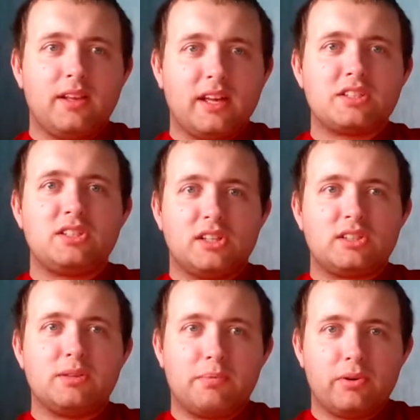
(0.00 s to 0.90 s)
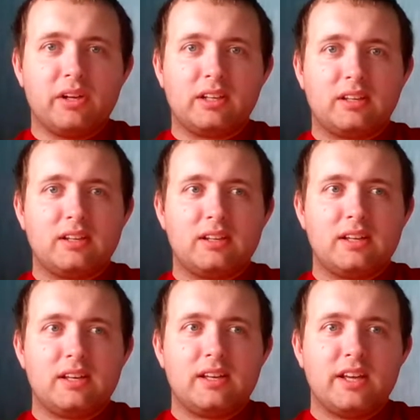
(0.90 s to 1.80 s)
And that's just the point.
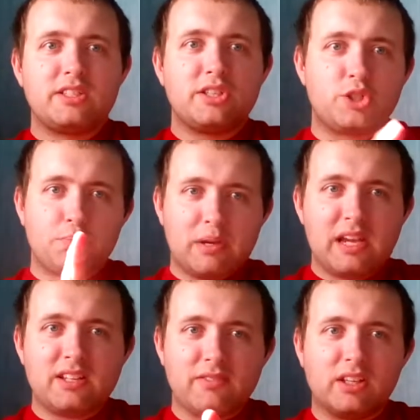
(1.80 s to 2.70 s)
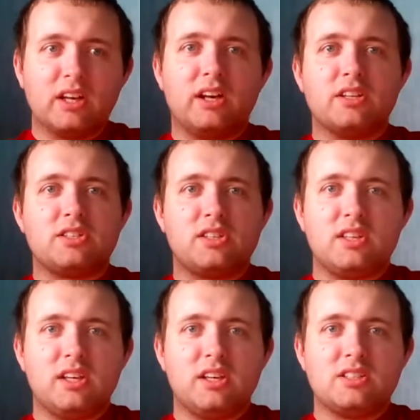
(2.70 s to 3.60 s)
It's the speed of the cars
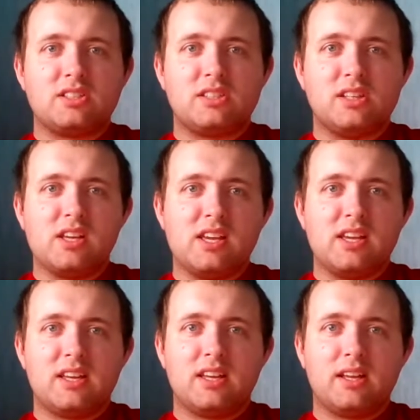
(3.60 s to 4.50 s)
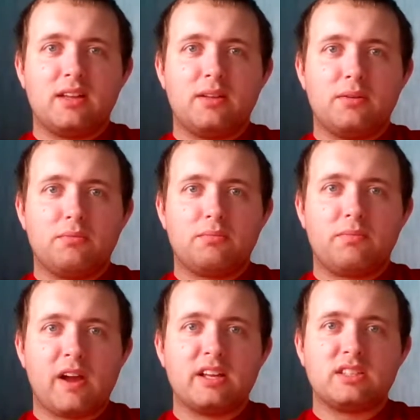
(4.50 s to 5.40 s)
that is the
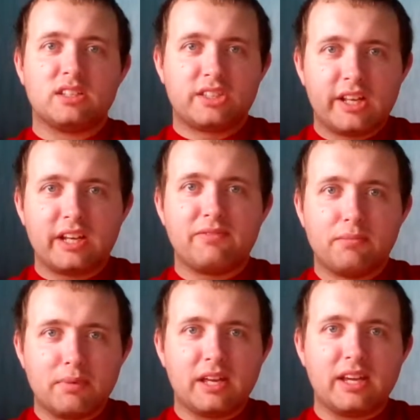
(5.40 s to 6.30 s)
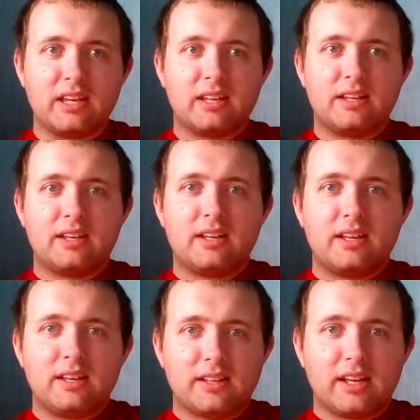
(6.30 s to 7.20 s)
factor, certainly for me.
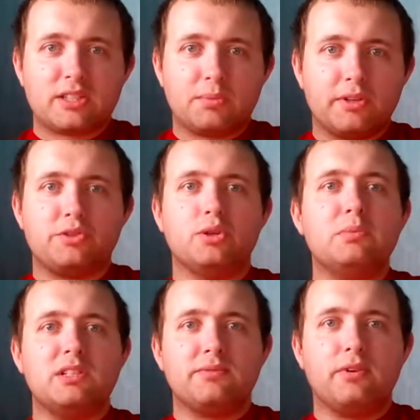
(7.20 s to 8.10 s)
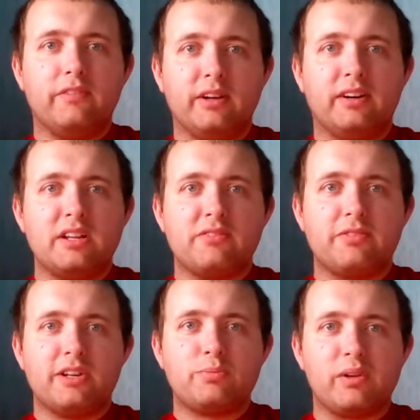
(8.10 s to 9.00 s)
That's what drew me to Formula One in the
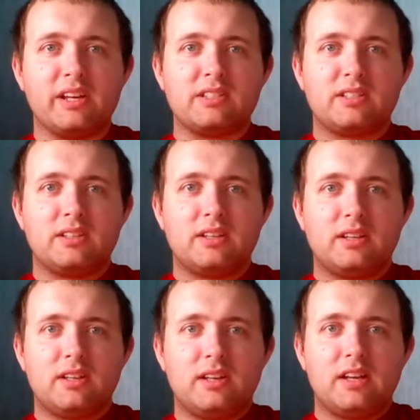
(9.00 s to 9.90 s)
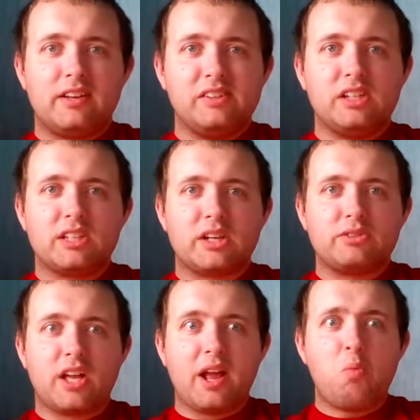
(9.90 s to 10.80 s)
first place because
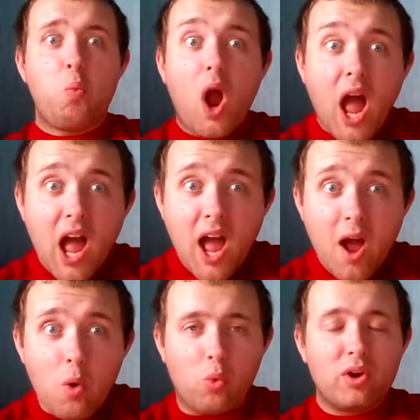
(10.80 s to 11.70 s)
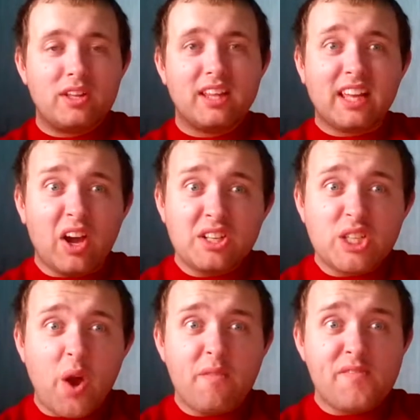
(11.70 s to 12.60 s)
I was like, wow, they're going
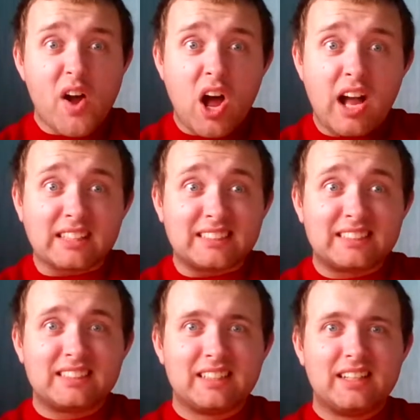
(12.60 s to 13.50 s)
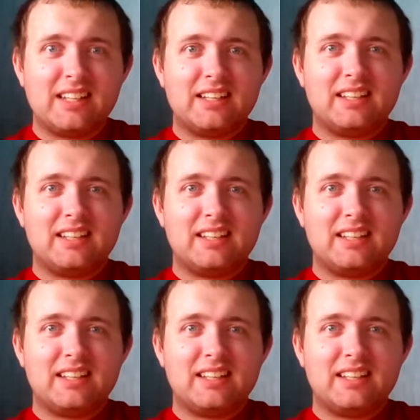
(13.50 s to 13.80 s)
so fast.